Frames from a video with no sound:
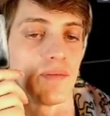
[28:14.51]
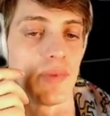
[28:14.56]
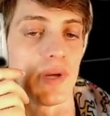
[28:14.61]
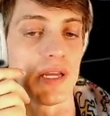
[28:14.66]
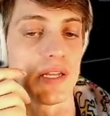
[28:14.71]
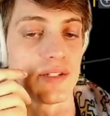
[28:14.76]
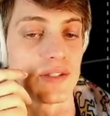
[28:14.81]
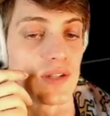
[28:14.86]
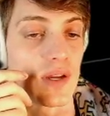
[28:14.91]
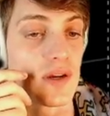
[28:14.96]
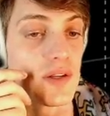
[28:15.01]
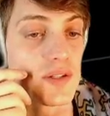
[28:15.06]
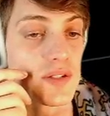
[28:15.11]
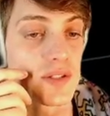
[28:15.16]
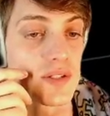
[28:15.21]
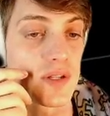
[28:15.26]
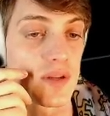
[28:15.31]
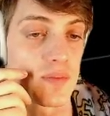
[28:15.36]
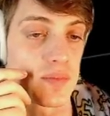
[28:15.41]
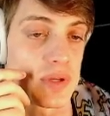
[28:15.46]
It
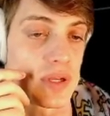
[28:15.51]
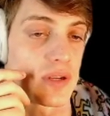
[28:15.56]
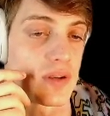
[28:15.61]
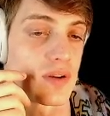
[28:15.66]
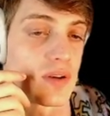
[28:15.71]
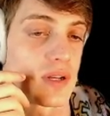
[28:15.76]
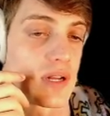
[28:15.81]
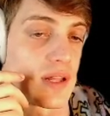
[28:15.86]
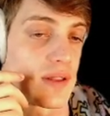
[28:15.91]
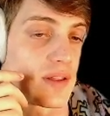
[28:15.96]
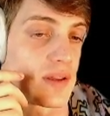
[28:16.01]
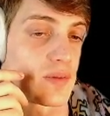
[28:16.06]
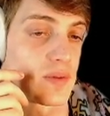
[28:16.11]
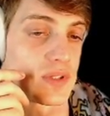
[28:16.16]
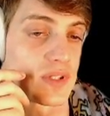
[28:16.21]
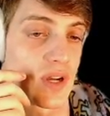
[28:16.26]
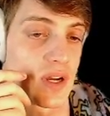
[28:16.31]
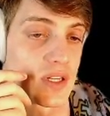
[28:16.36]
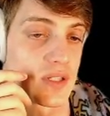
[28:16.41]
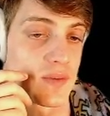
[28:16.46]
does appear, and I think we
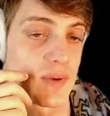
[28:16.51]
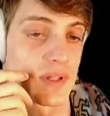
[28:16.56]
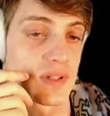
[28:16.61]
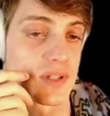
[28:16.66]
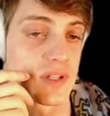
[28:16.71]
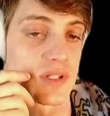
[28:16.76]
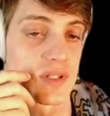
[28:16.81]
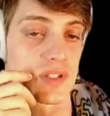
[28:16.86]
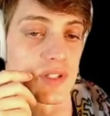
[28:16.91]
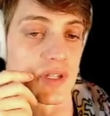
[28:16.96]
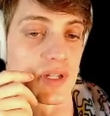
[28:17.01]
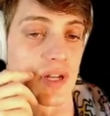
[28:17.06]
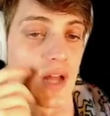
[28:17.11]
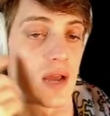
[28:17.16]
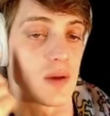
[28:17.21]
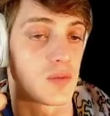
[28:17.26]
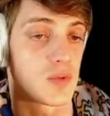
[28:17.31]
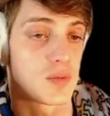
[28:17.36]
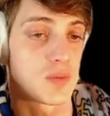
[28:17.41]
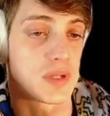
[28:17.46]
talked about this, and I
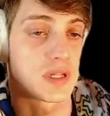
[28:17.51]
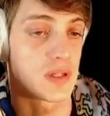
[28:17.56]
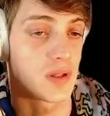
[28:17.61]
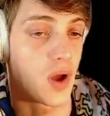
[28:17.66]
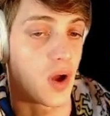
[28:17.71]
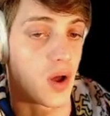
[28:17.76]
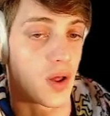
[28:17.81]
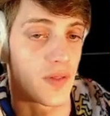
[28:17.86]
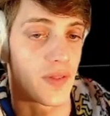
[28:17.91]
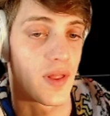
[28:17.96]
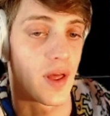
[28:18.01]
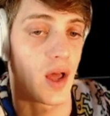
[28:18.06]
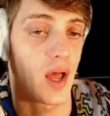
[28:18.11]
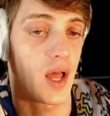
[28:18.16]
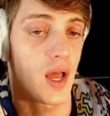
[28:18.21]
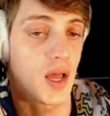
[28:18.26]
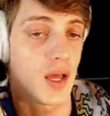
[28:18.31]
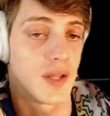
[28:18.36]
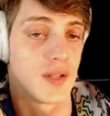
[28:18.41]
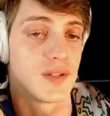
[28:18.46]
would be on the
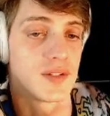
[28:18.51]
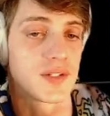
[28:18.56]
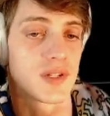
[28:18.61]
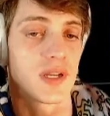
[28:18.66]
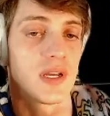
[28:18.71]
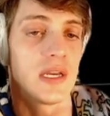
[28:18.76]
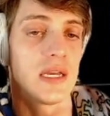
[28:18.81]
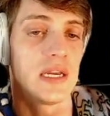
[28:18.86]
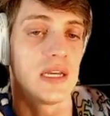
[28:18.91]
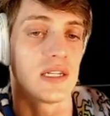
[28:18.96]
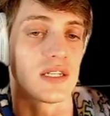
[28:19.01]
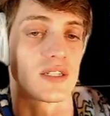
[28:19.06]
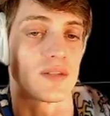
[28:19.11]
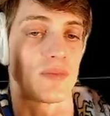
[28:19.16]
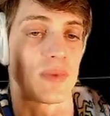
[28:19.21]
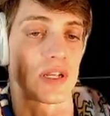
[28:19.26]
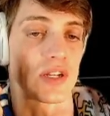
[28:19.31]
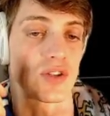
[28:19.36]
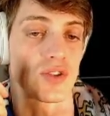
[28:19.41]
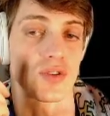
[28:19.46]
hunt to
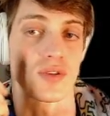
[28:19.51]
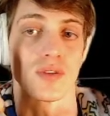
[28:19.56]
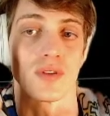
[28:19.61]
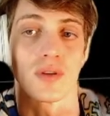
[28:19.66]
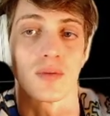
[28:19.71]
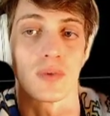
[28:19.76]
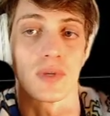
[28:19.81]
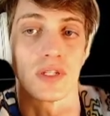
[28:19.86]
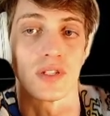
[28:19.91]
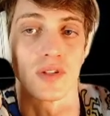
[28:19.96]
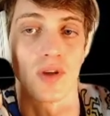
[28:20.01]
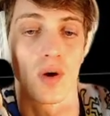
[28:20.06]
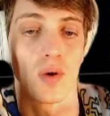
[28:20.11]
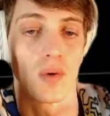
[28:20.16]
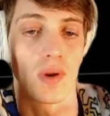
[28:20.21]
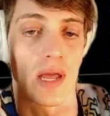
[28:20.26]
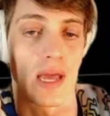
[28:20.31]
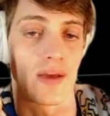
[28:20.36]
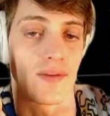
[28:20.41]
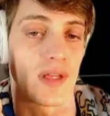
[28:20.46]
make sure that we
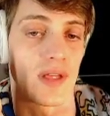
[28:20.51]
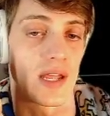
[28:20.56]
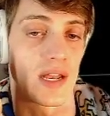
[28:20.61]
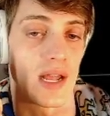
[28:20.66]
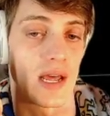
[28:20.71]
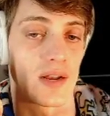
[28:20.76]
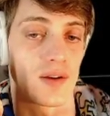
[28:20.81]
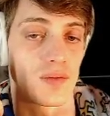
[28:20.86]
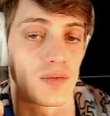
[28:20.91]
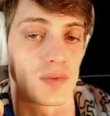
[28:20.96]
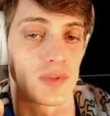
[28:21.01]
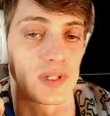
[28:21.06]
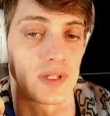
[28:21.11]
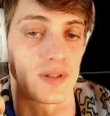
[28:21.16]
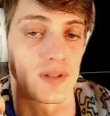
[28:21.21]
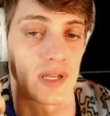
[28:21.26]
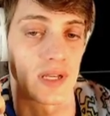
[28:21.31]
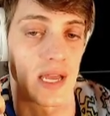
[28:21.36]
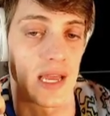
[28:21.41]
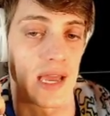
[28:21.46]
don't have that. I don't really
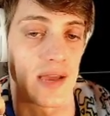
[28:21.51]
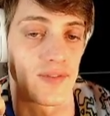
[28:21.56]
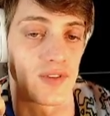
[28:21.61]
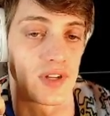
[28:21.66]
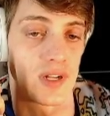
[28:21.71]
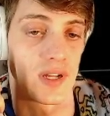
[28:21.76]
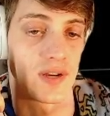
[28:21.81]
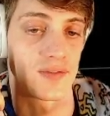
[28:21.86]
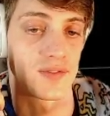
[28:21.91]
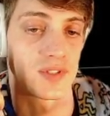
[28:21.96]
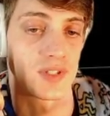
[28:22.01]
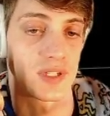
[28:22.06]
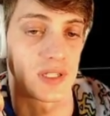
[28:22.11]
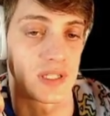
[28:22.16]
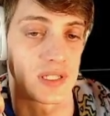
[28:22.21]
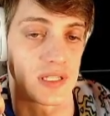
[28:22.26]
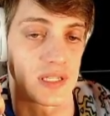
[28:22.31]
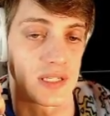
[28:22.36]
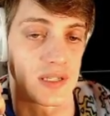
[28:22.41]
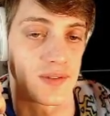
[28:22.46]
think I have enough to
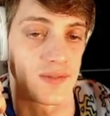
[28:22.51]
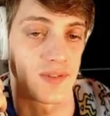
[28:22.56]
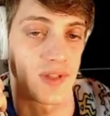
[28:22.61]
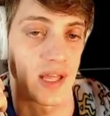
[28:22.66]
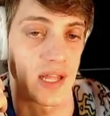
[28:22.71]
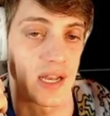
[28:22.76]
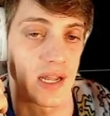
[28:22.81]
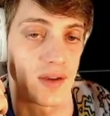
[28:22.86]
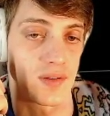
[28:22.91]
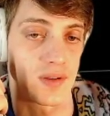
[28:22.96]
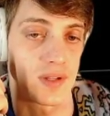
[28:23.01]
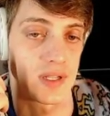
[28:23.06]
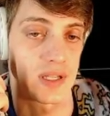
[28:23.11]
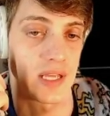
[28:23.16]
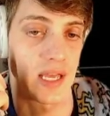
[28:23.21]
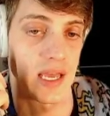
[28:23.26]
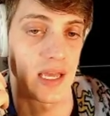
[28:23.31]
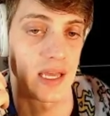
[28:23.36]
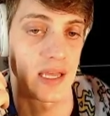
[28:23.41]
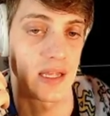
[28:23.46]
give that out
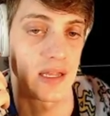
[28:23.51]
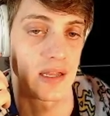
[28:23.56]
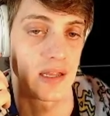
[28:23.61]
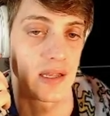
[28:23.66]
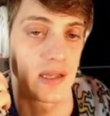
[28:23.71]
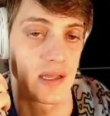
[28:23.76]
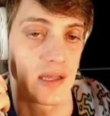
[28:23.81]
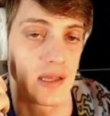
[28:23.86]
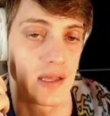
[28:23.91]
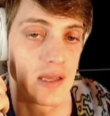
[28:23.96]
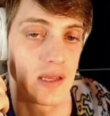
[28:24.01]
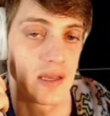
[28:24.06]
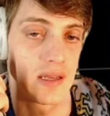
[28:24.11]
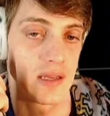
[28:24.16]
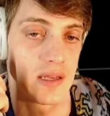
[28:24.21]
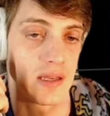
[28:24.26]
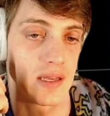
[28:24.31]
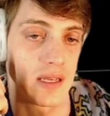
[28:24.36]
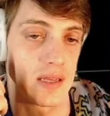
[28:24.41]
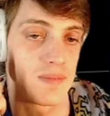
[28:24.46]
yet.
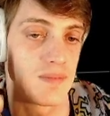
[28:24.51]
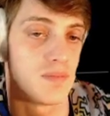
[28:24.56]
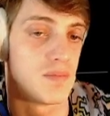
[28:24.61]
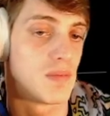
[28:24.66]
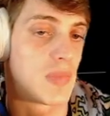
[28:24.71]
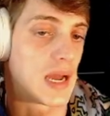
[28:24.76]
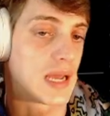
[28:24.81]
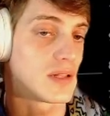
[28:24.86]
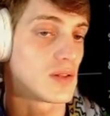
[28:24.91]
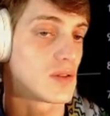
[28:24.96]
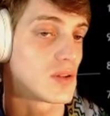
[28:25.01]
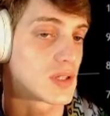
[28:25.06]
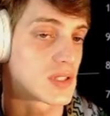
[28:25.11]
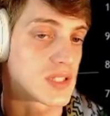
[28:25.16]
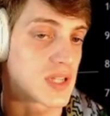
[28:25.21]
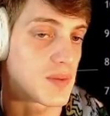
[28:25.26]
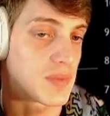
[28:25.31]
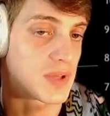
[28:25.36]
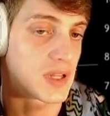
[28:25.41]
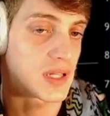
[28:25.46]
It might look
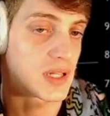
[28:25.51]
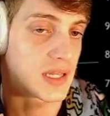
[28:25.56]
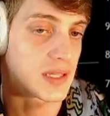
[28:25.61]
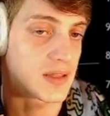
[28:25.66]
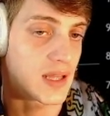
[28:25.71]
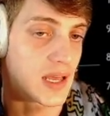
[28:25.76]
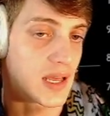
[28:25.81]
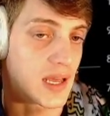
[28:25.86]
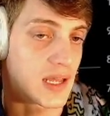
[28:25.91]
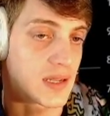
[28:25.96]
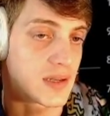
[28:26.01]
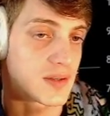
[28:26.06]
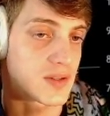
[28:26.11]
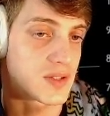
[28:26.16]
something like that.